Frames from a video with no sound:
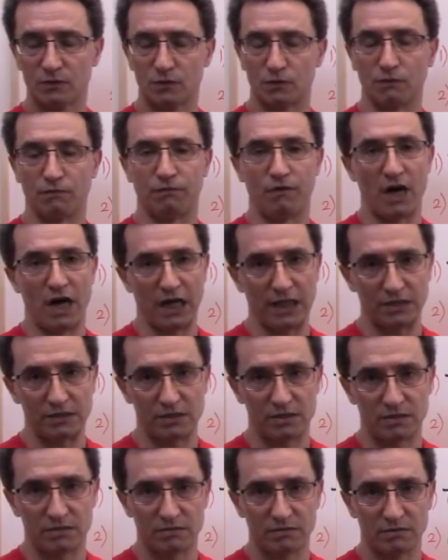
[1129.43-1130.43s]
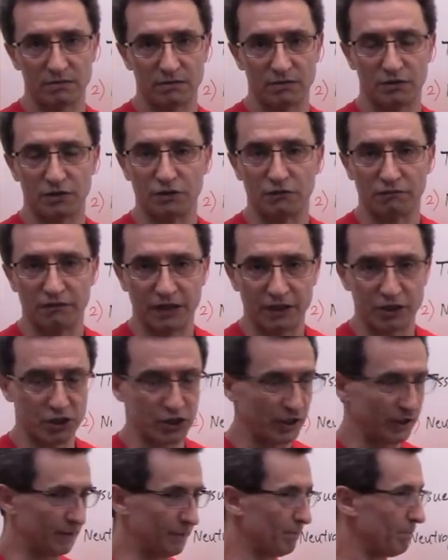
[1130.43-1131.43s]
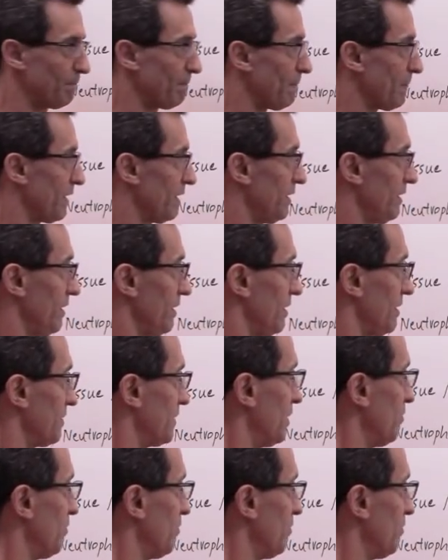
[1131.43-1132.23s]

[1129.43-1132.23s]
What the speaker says: to fight infection. The